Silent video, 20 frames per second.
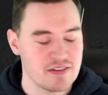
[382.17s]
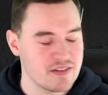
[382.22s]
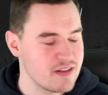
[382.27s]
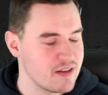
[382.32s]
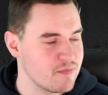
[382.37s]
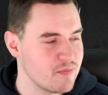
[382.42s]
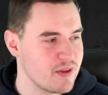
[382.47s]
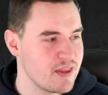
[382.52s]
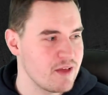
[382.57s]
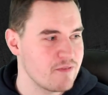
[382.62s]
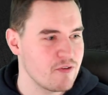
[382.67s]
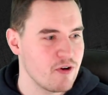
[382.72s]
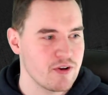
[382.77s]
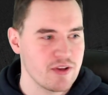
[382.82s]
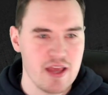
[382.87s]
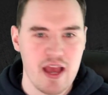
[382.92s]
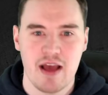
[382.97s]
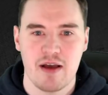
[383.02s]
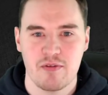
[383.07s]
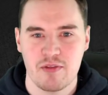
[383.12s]
When they've gone,
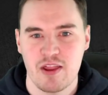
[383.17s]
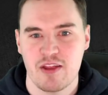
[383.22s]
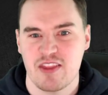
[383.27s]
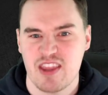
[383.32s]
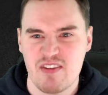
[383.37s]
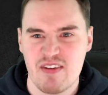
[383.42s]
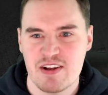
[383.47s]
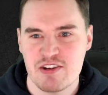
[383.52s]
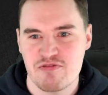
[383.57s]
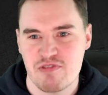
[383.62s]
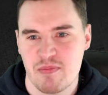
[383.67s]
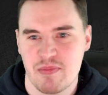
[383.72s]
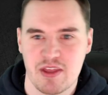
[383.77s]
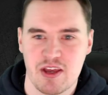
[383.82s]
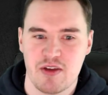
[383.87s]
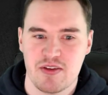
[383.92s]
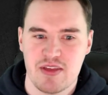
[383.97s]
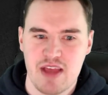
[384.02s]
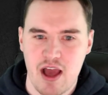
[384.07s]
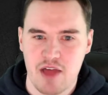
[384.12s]
yeah, like they're interim, they go, yeah,